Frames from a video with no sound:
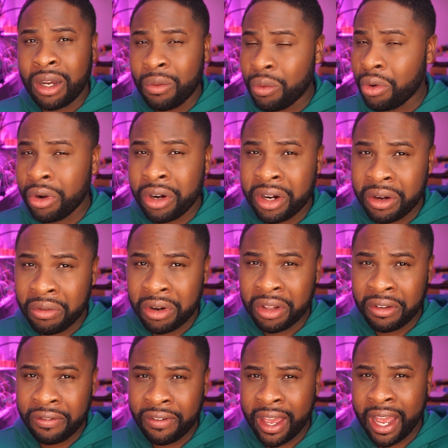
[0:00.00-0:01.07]
water it
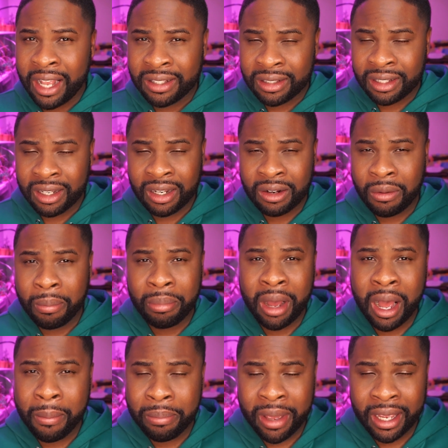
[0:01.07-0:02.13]
really fast, and then it'll
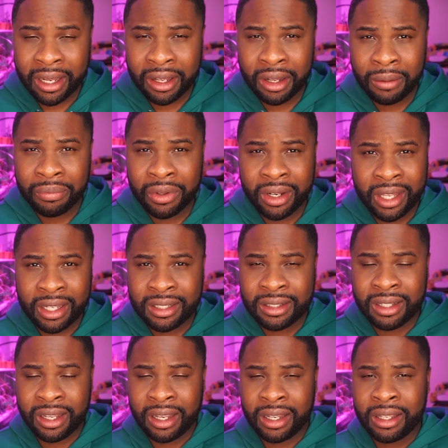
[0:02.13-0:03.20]
pop back up the next
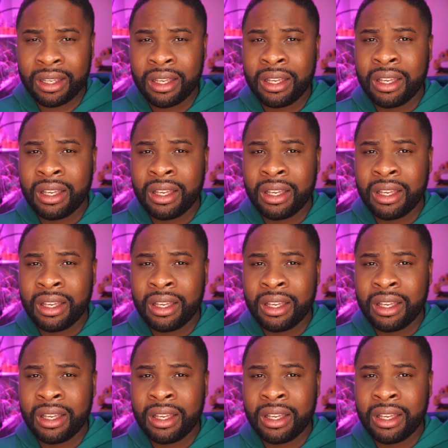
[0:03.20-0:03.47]
day.